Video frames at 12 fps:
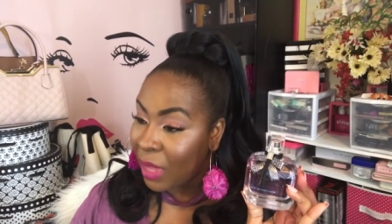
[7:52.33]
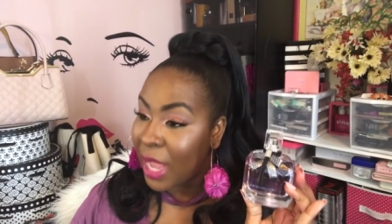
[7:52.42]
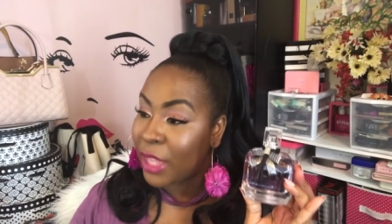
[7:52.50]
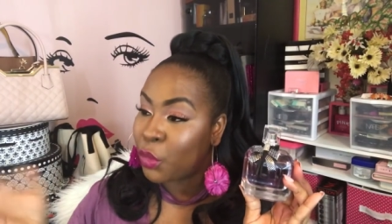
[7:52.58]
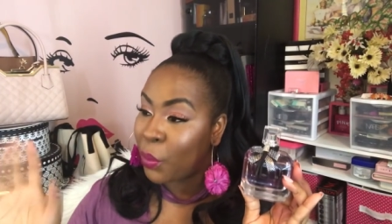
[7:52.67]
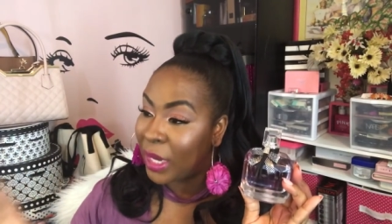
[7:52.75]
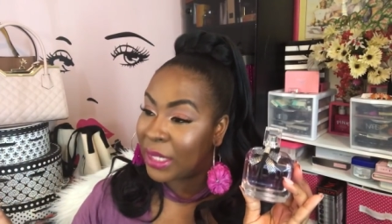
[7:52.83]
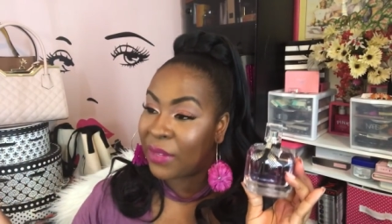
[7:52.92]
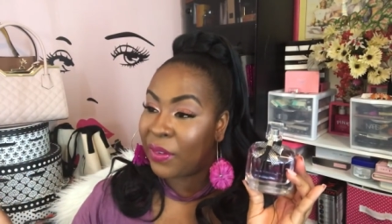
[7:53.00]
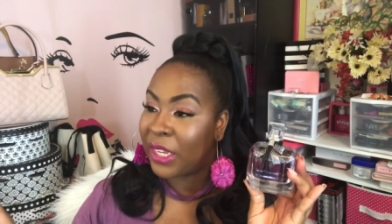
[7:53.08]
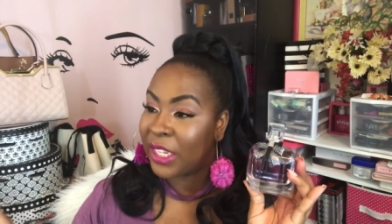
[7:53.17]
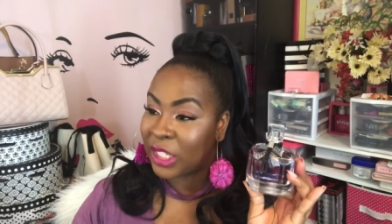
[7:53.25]
is
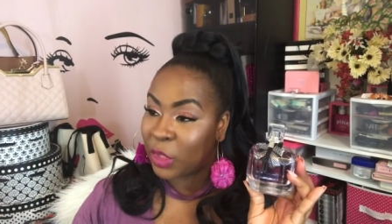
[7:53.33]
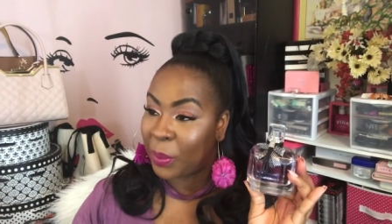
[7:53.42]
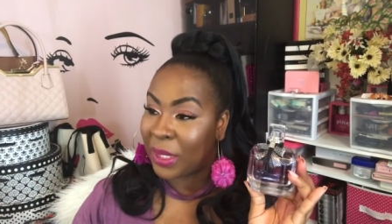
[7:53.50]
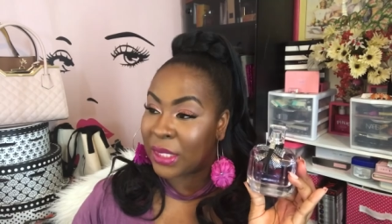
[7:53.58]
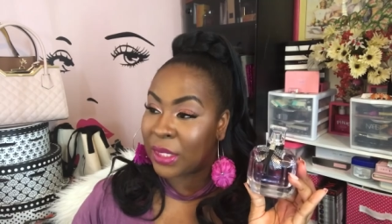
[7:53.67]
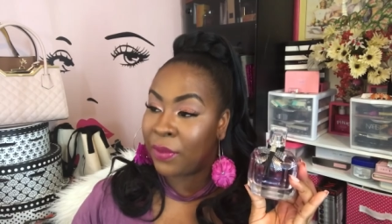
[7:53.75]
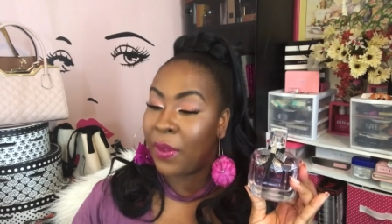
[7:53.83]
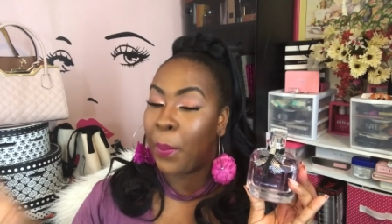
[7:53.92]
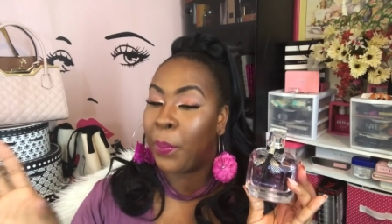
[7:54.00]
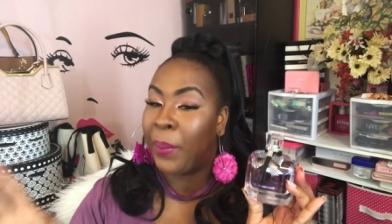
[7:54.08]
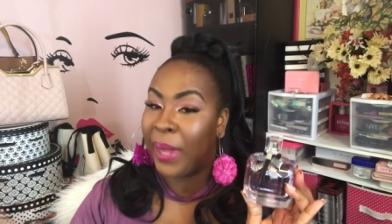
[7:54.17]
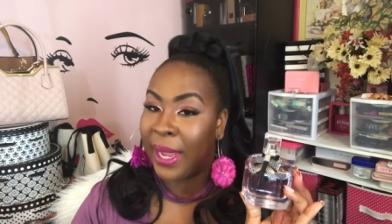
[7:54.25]
relatively expensive,
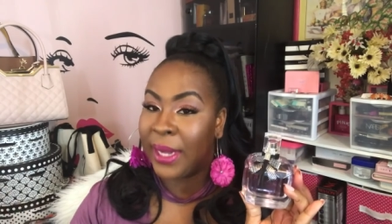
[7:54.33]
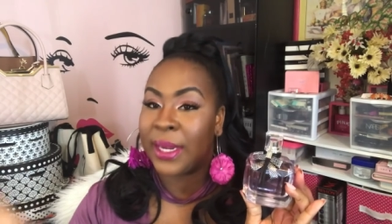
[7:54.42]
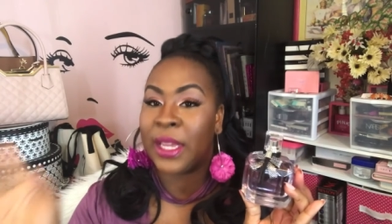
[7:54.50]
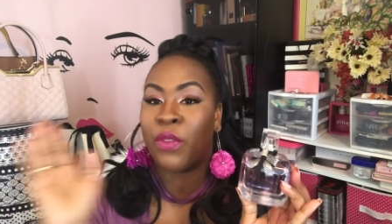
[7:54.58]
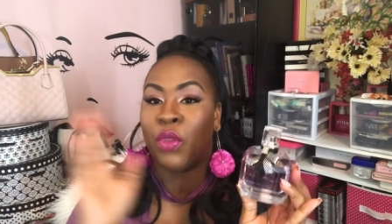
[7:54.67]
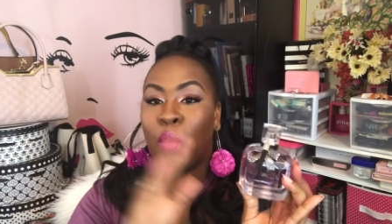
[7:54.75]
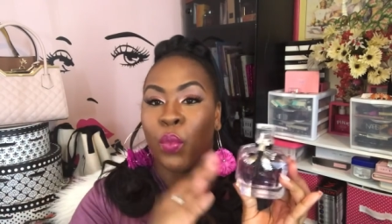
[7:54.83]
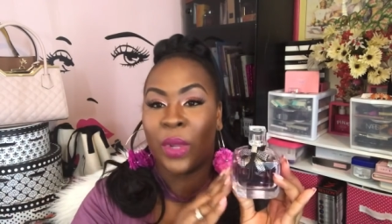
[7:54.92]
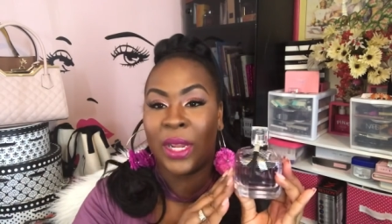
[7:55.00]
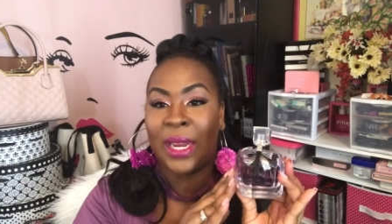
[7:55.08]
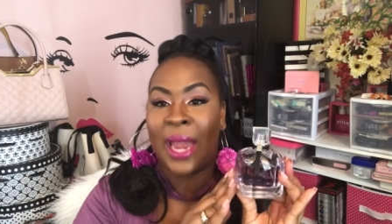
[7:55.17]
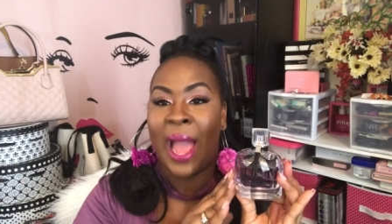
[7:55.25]
but if you
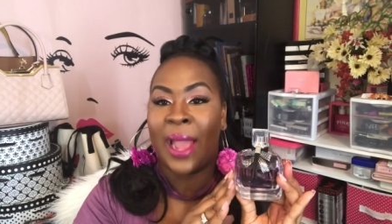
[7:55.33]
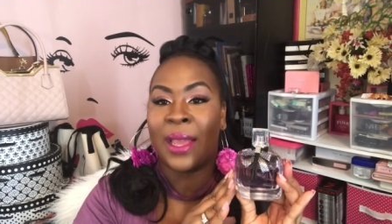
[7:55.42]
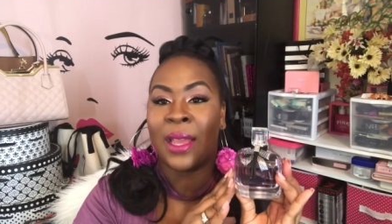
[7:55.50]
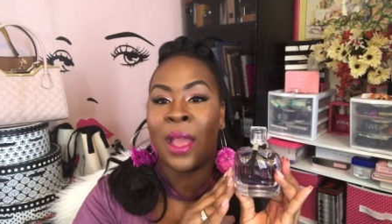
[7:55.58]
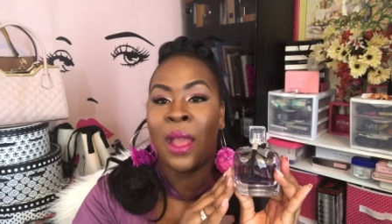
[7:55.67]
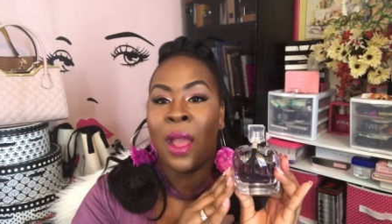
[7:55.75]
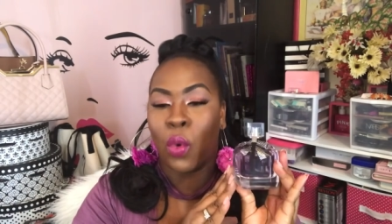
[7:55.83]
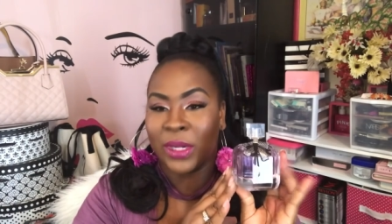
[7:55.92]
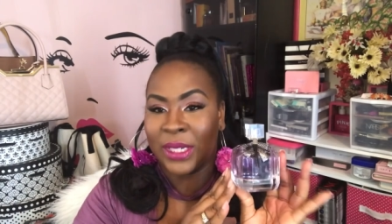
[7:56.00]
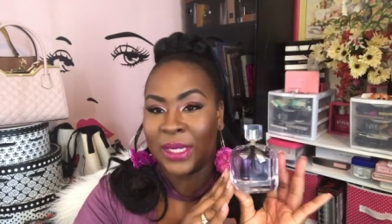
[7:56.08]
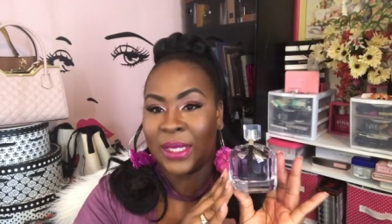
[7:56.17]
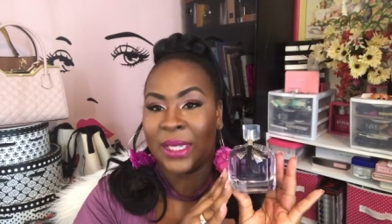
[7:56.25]
really like
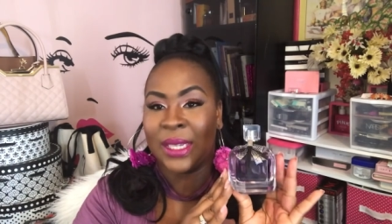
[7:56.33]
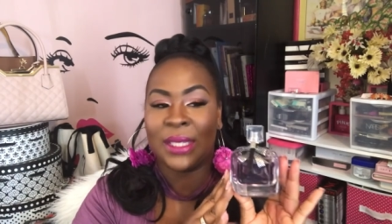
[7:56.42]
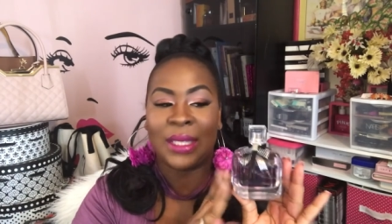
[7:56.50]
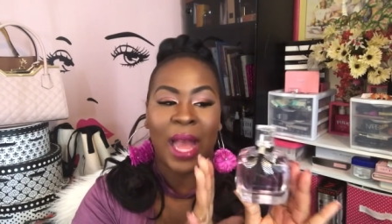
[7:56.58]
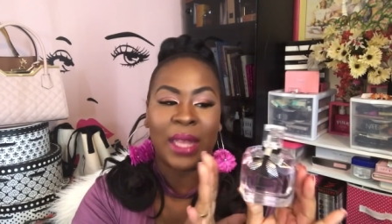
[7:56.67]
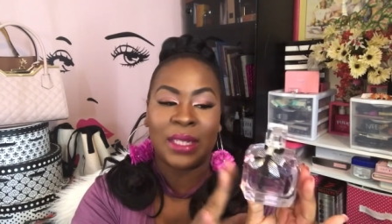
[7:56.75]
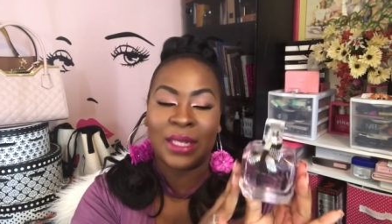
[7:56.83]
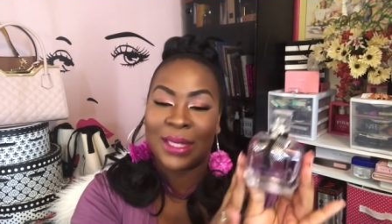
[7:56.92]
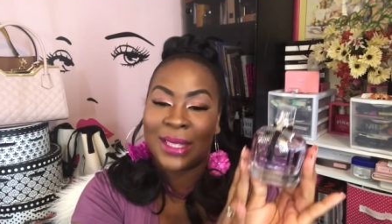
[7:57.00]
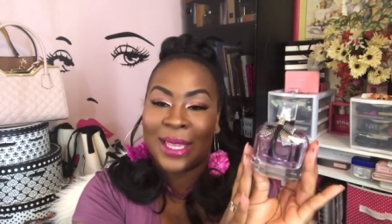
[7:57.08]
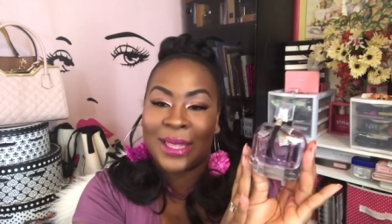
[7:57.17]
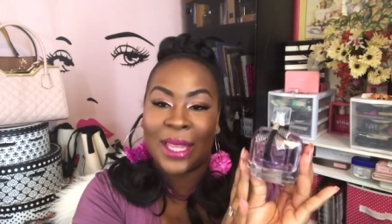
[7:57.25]
gorgeous scents, I
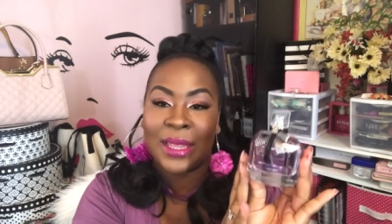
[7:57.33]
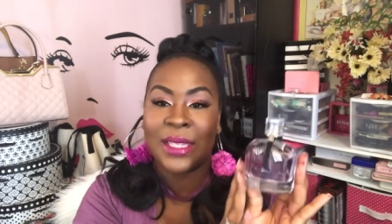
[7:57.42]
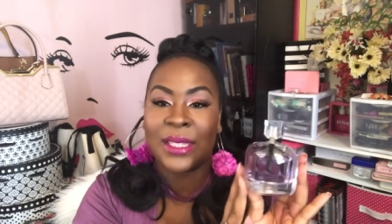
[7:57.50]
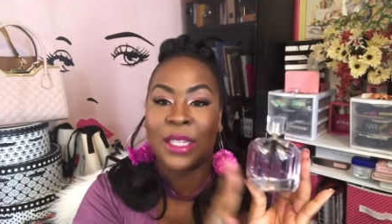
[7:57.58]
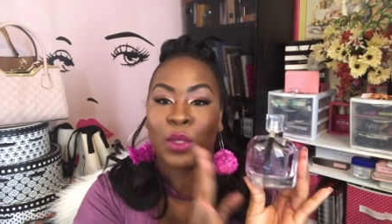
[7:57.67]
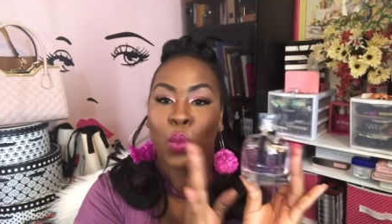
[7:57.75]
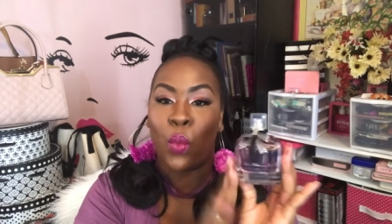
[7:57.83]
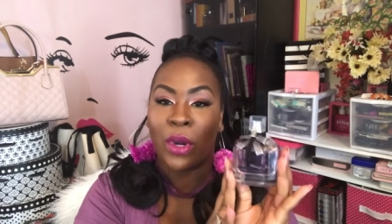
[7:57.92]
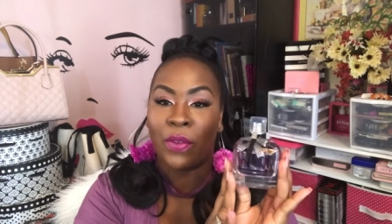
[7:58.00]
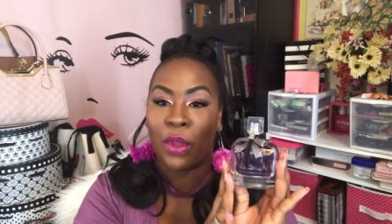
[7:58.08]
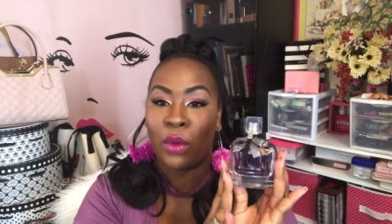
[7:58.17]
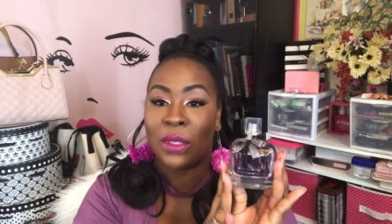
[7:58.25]
just think that this is one
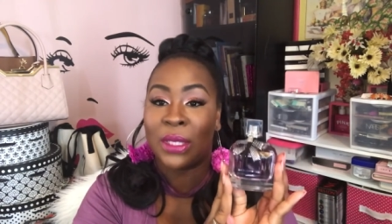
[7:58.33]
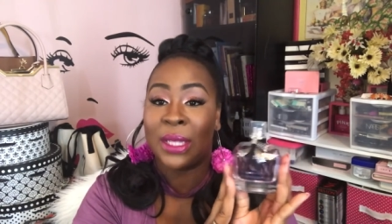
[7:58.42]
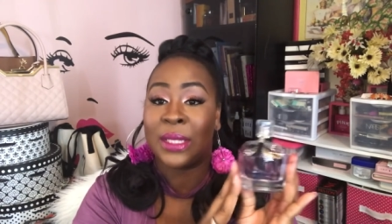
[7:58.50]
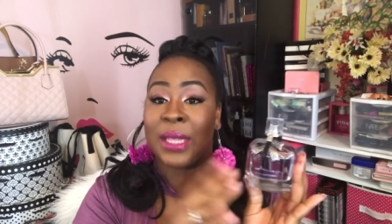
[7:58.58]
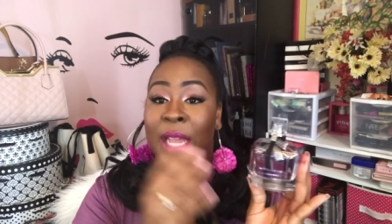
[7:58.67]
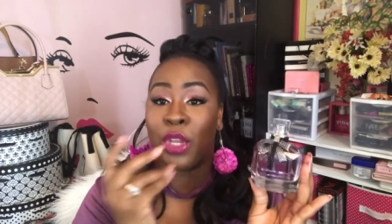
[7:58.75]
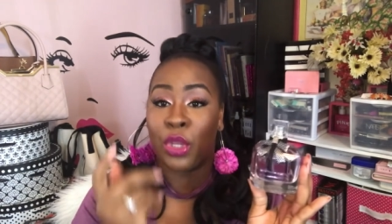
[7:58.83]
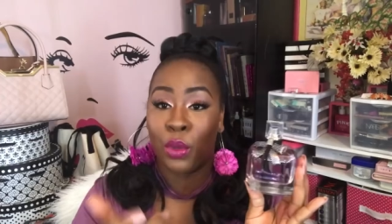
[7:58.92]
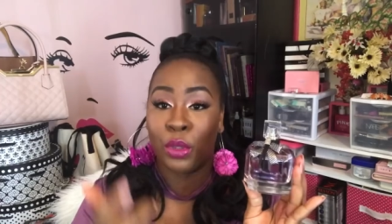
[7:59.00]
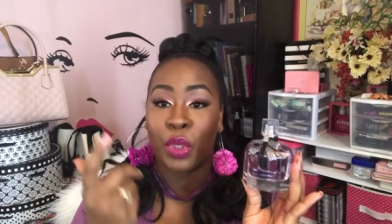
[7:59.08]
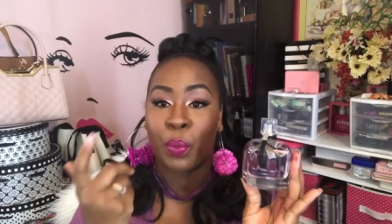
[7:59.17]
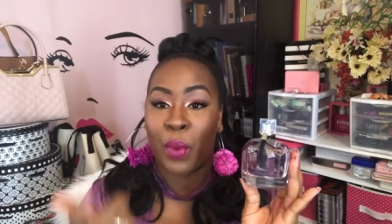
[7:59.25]
of those scents that
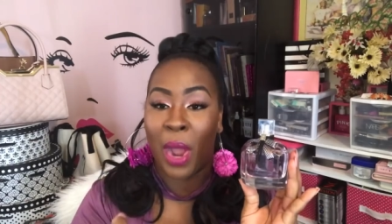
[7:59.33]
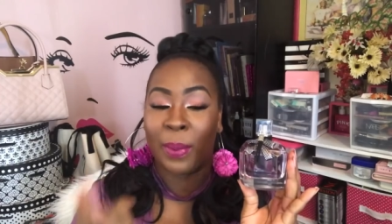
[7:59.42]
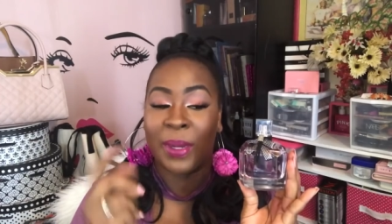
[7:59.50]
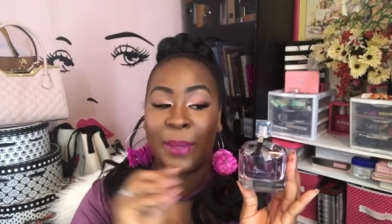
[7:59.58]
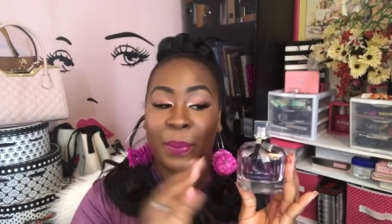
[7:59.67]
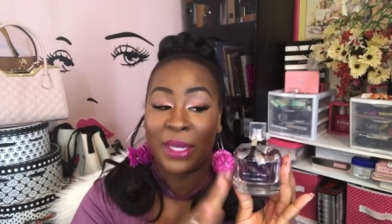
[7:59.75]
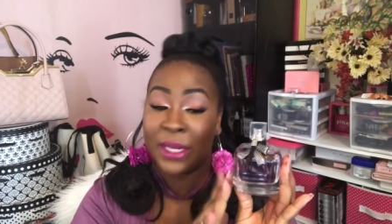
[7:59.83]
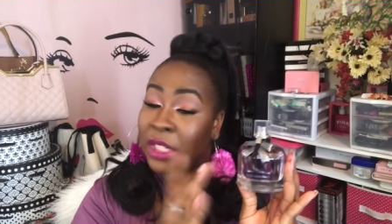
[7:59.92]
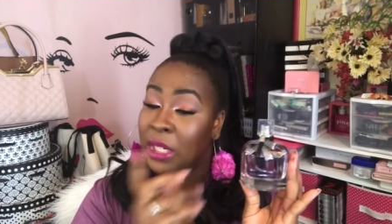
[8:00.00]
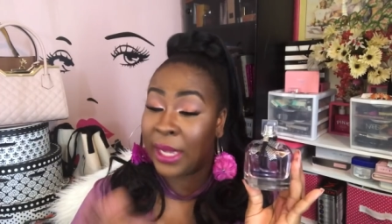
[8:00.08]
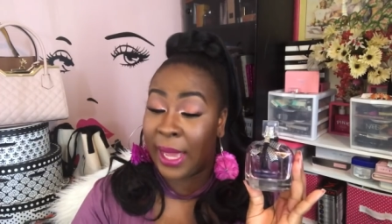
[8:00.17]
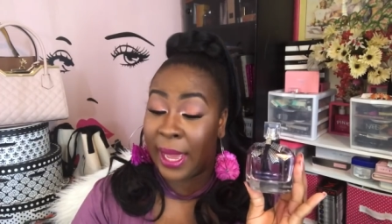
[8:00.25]
you should probably
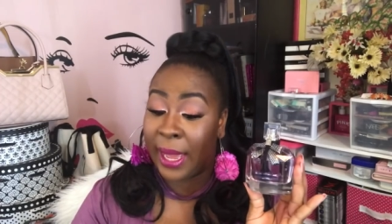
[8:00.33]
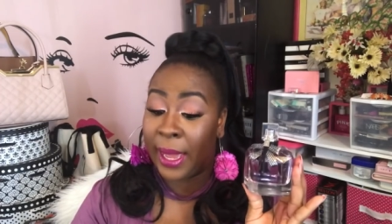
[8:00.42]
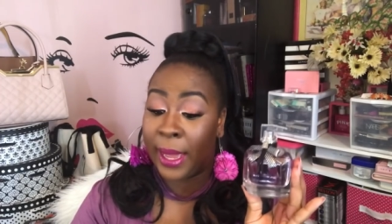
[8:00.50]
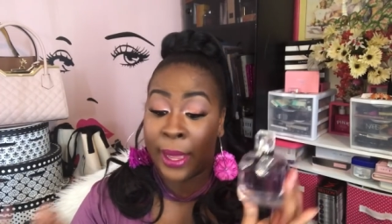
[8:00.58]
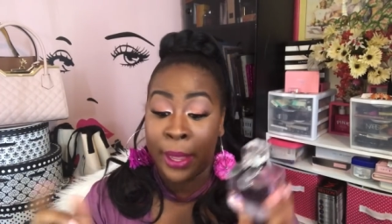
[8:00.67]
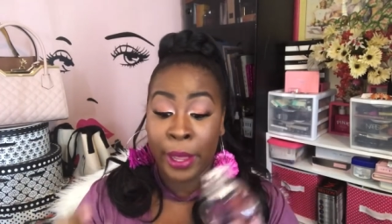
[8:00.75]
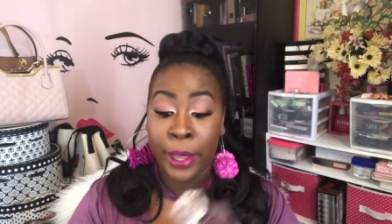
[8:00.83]
potentially add